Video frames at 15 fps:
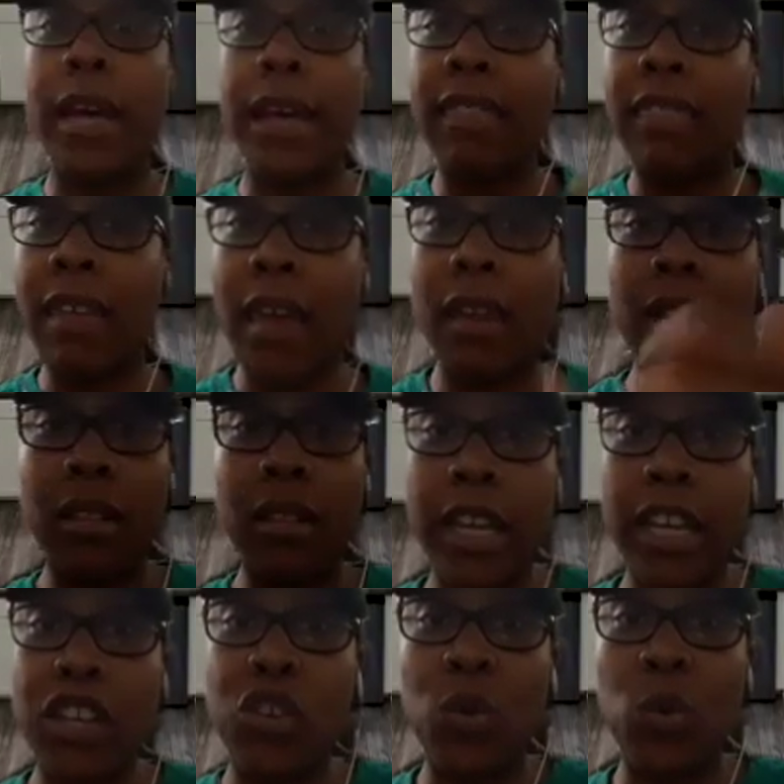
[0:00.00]
that and like
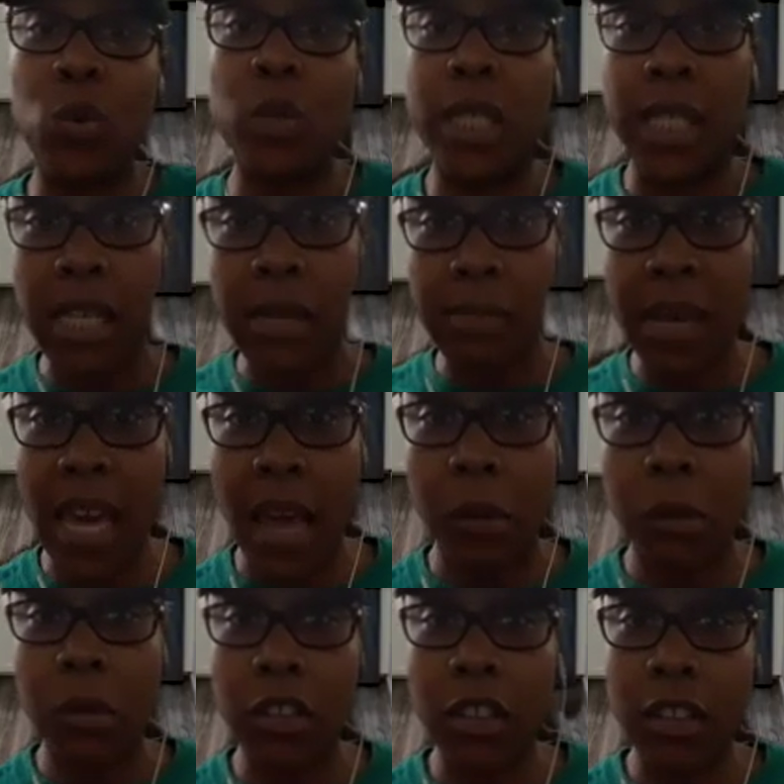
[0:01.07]
you seek me out.
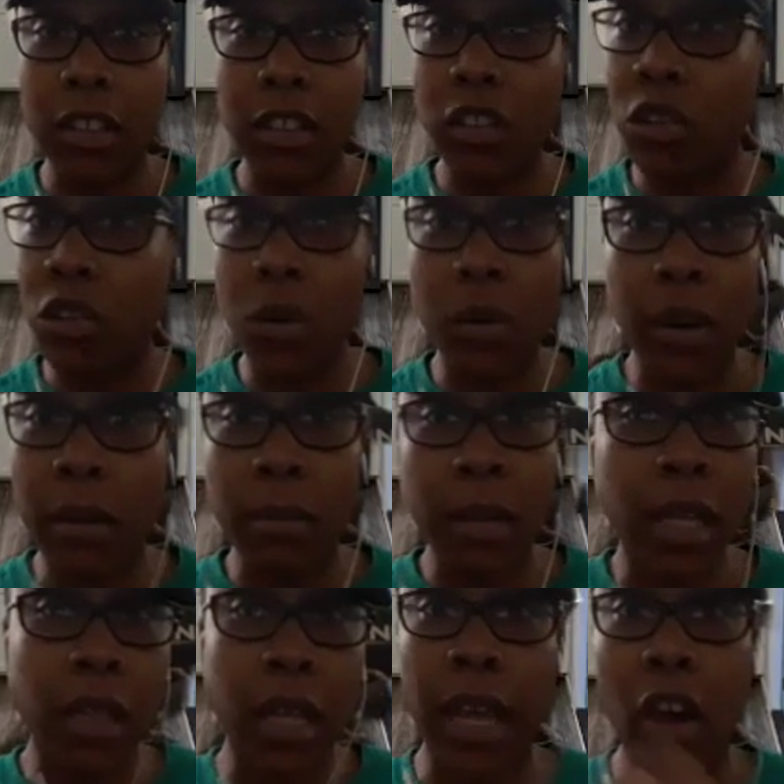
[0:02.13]
You know what I
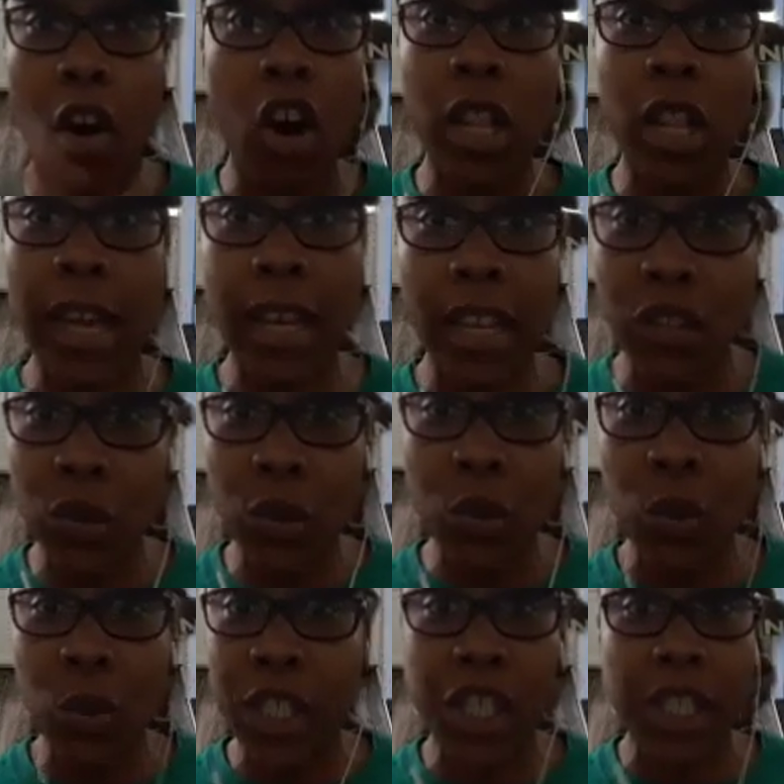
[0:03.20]
mean? Like, all I can do
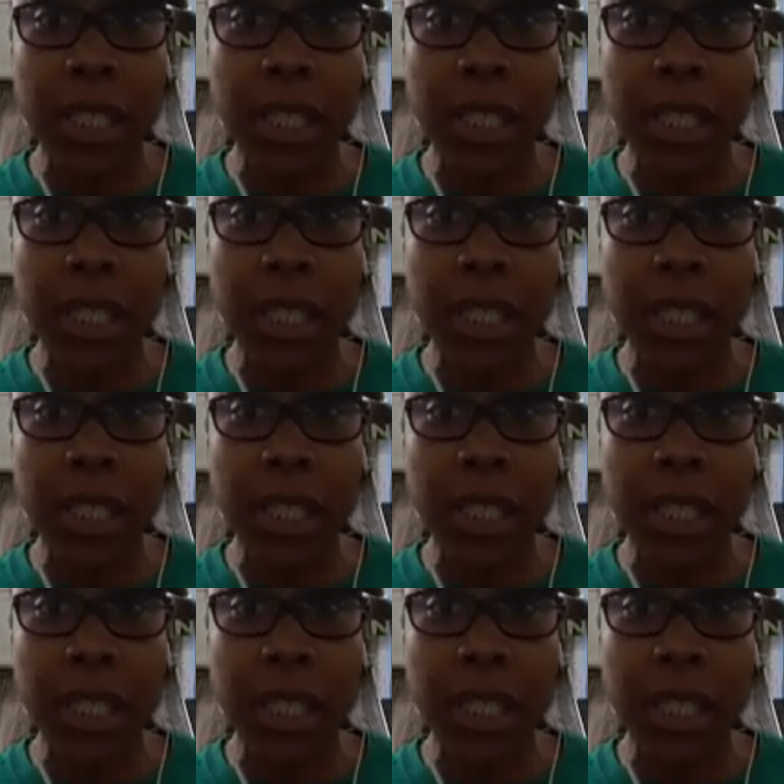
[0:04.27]
is just